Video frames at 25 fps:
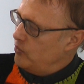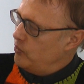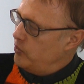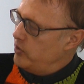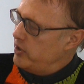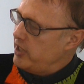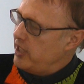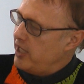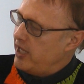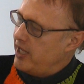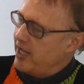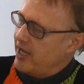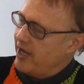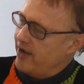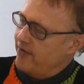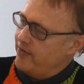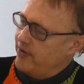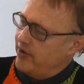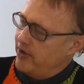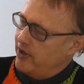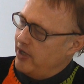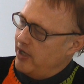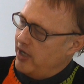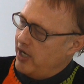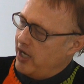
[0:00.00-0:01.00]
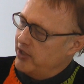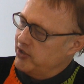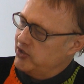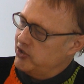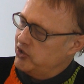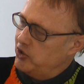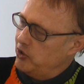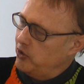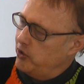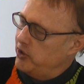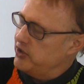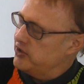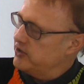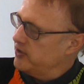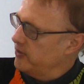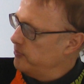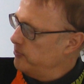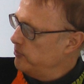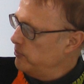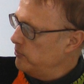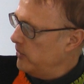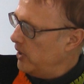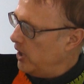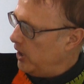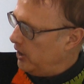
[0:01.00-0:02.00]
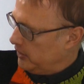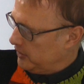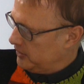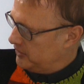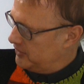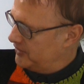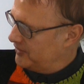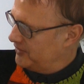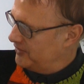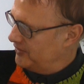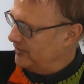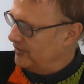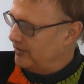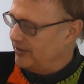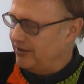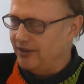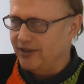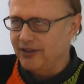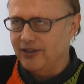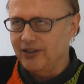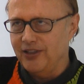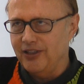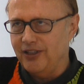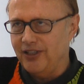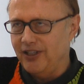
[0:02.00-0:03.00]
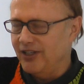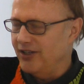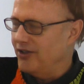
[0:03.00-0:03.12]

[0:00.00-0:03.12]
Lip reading: we have a series of monks that